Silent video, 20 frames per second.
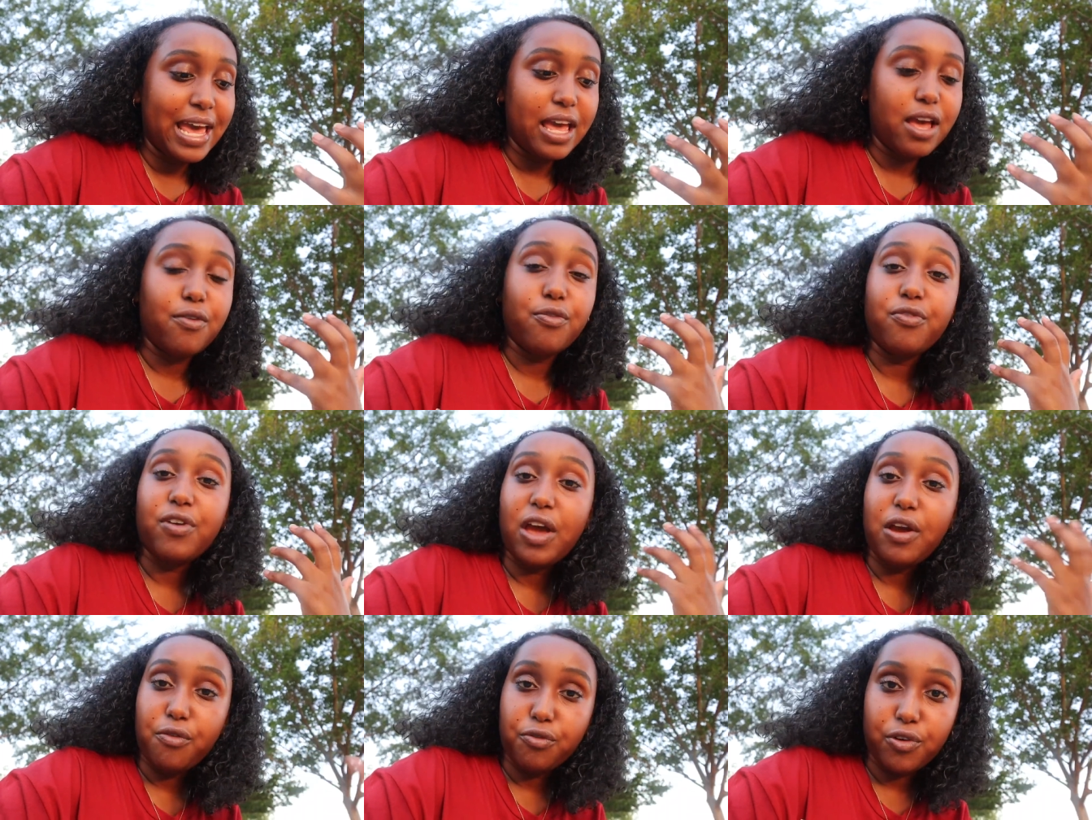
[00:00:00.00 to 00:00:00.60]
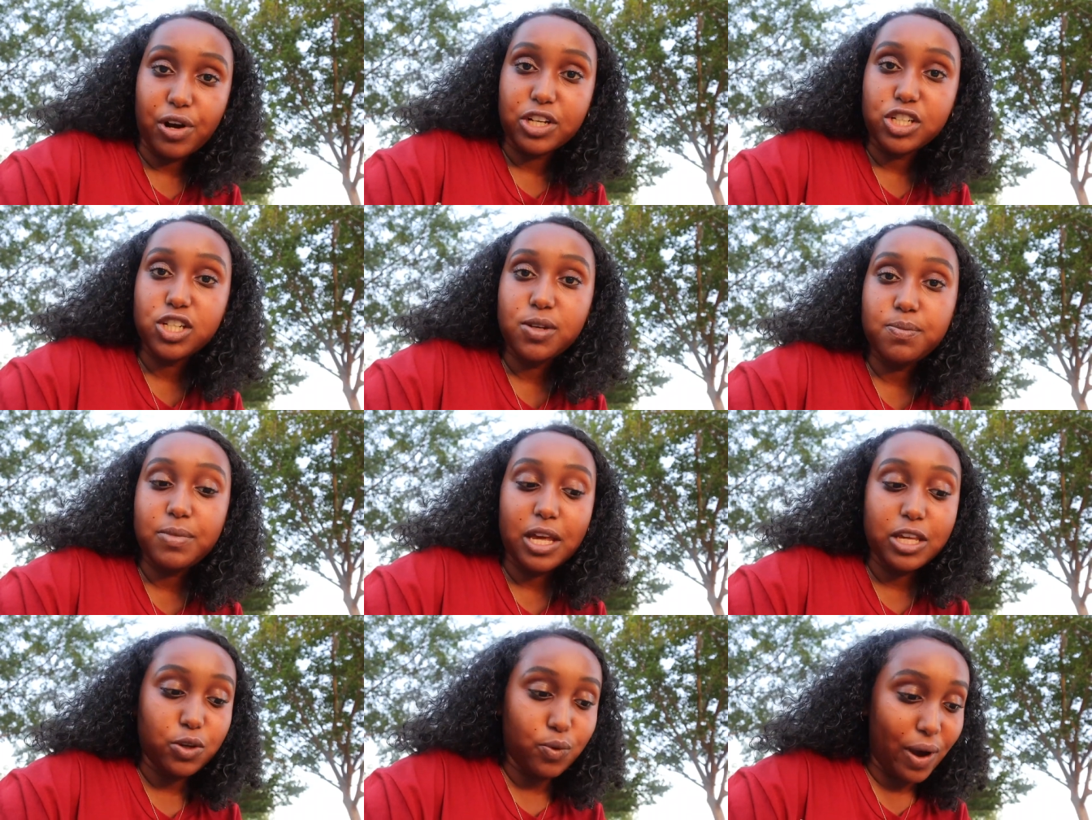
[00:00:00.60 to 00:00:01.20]
if a
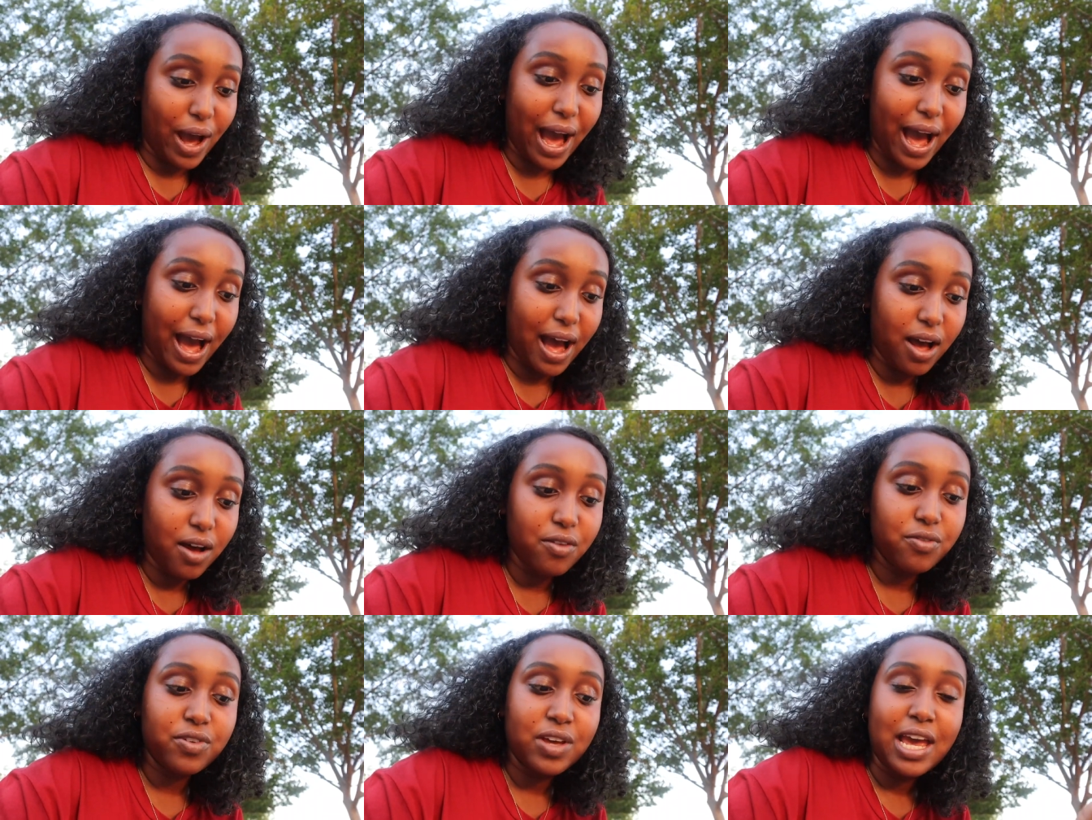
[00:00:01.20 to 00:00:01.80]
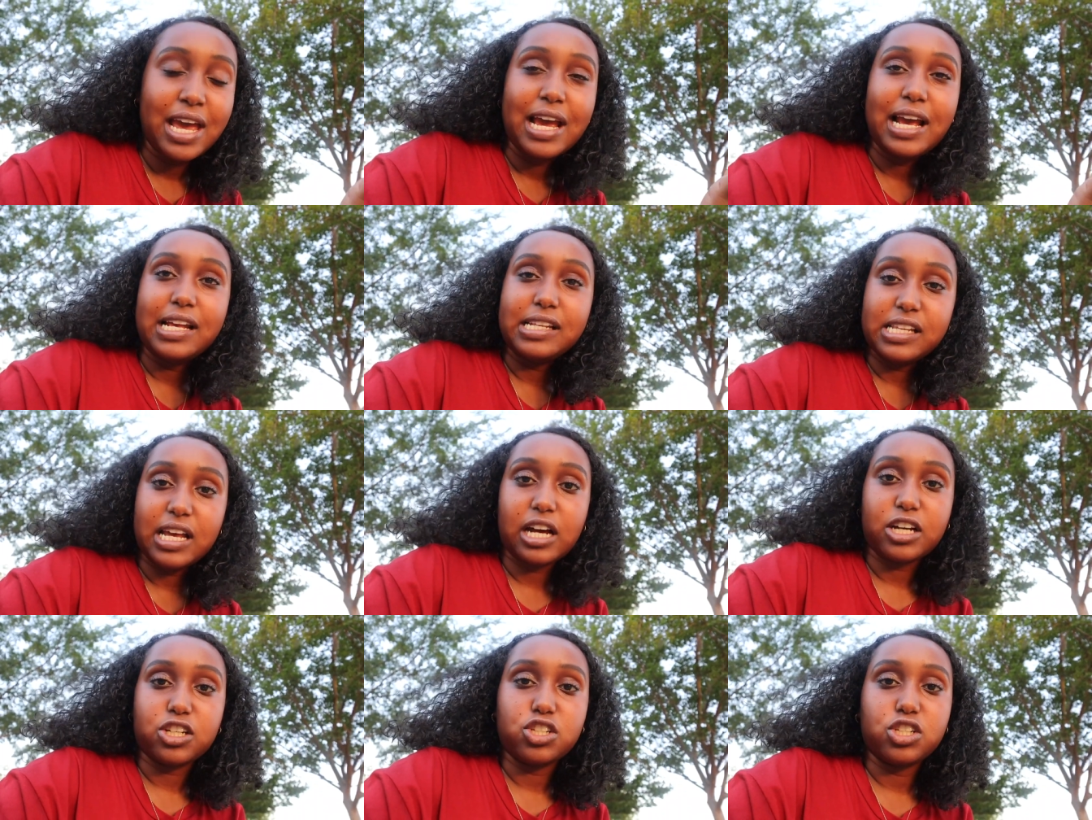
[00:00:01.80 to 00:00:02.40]
friendship that you have
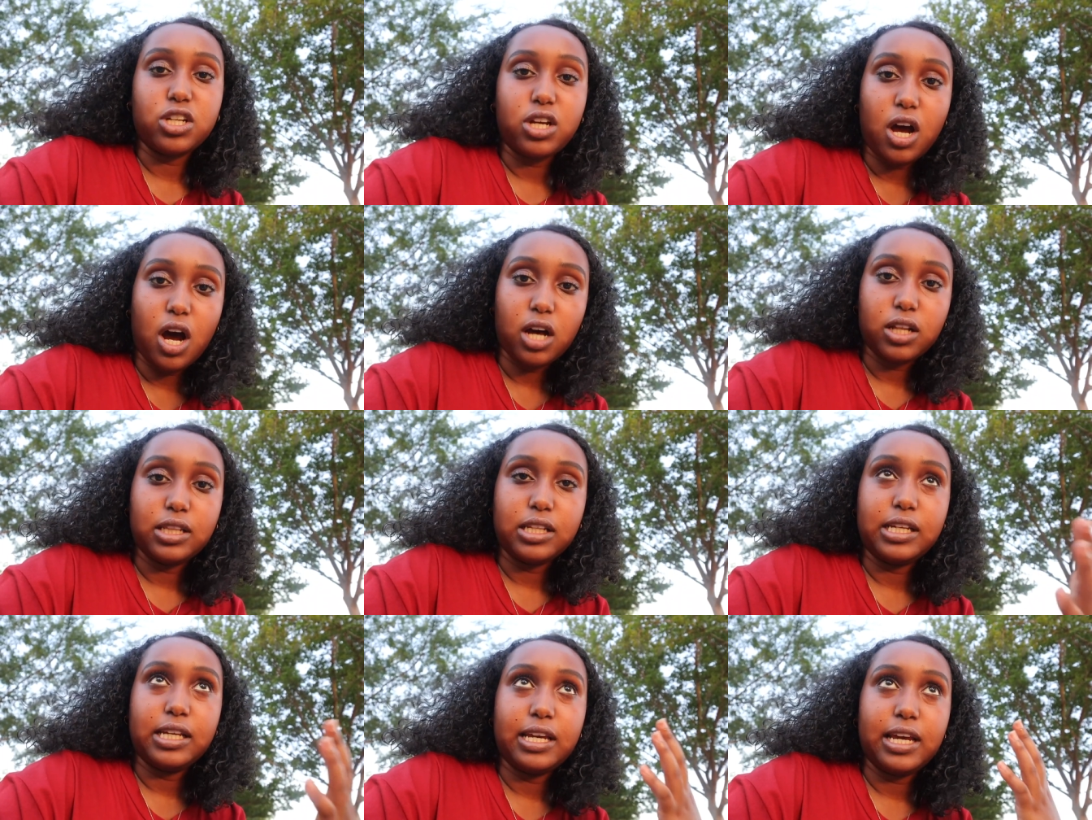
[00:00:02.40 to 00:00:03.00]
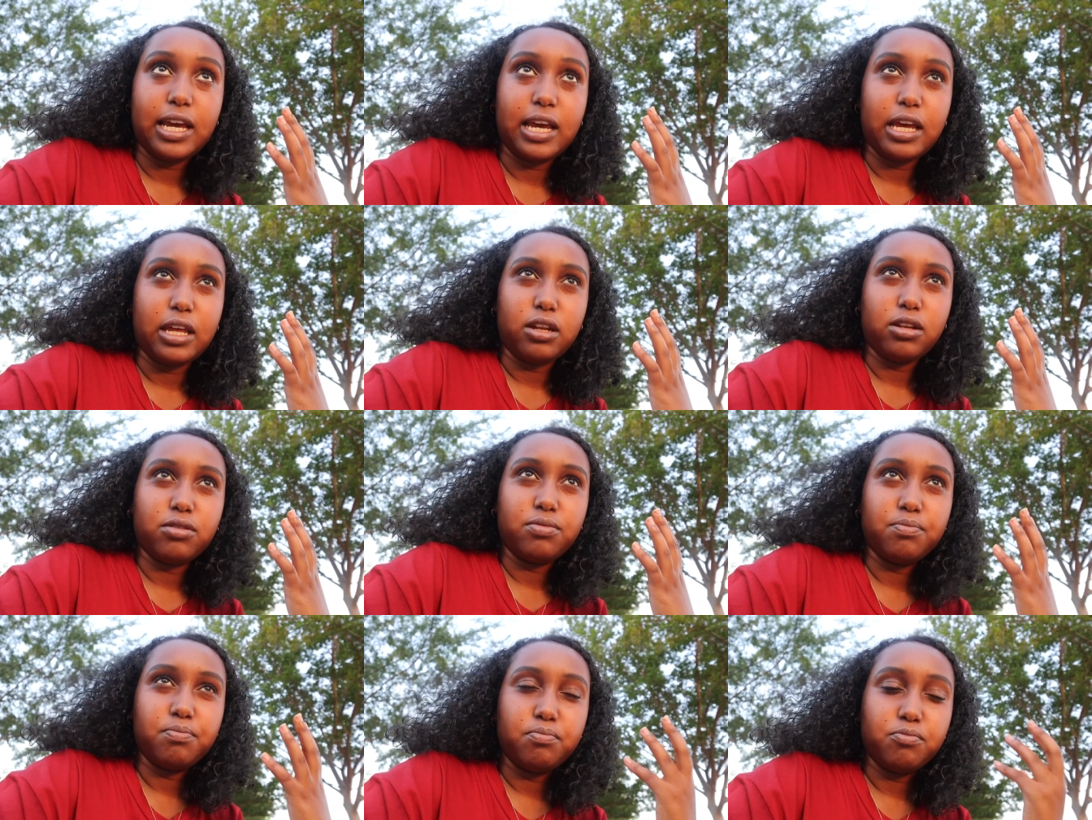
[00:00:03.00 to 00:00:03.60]
is actually godly
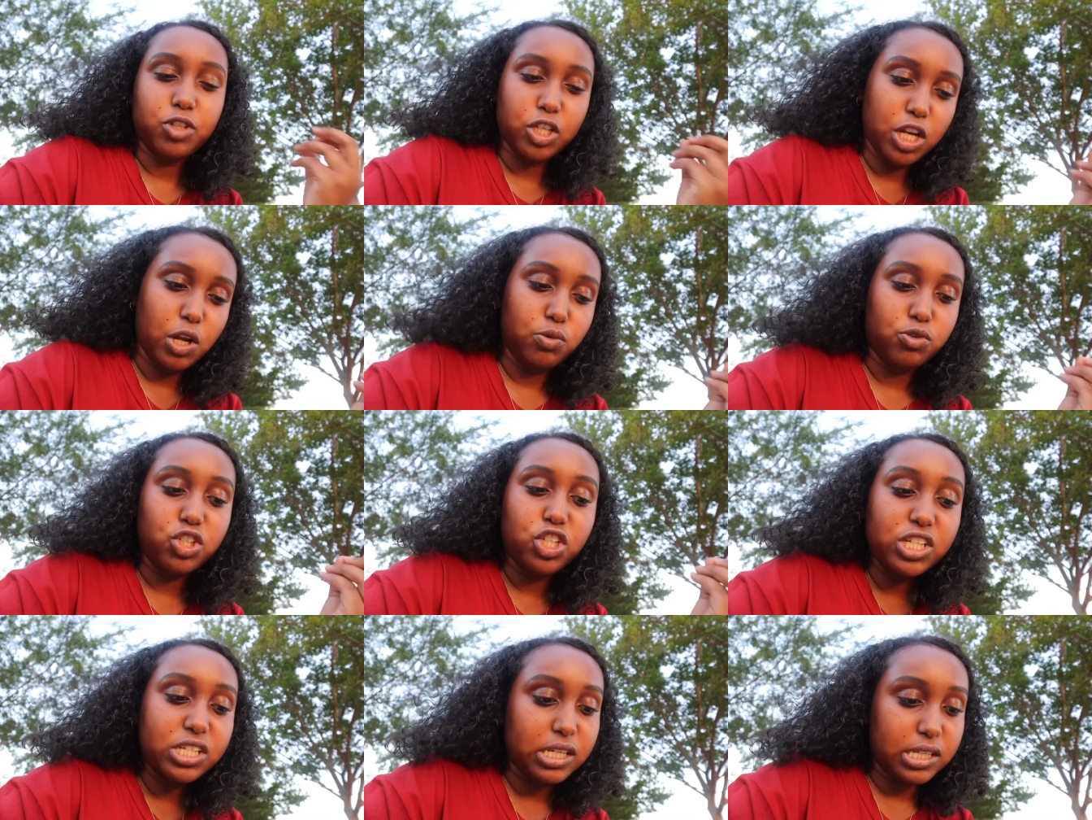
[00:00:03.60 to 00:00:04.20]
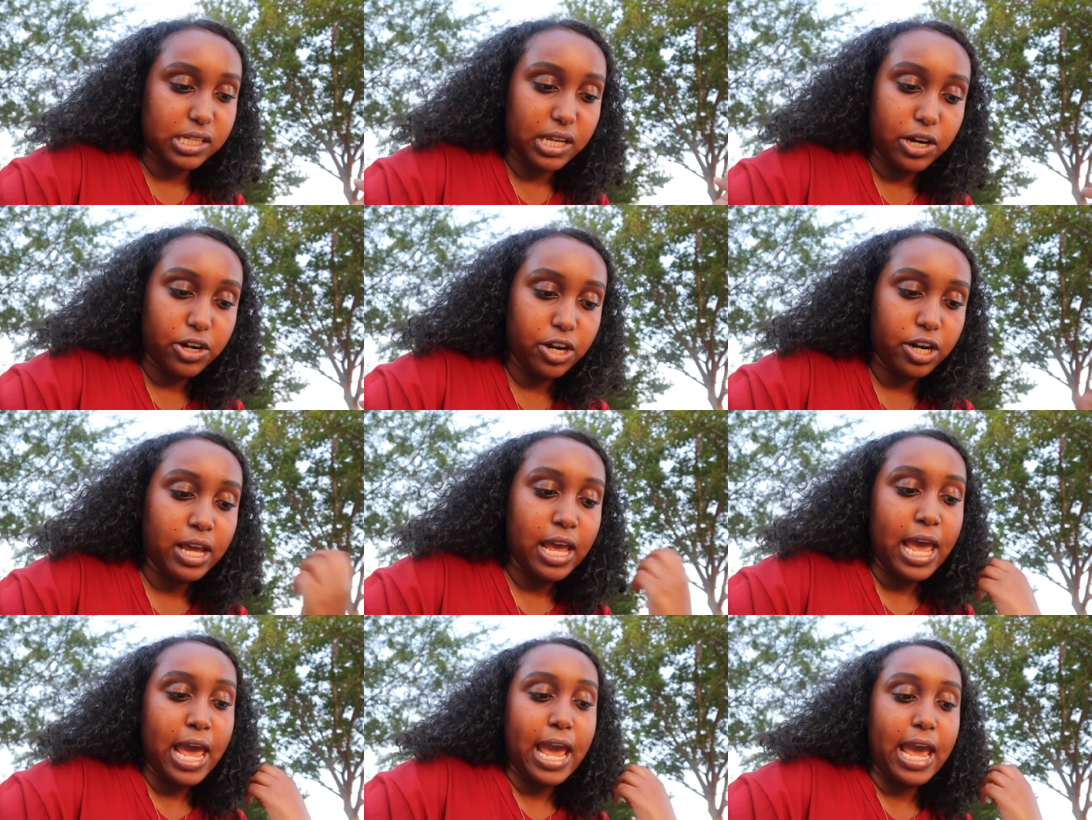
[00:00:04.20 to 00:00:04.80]
and you know Jesus centered.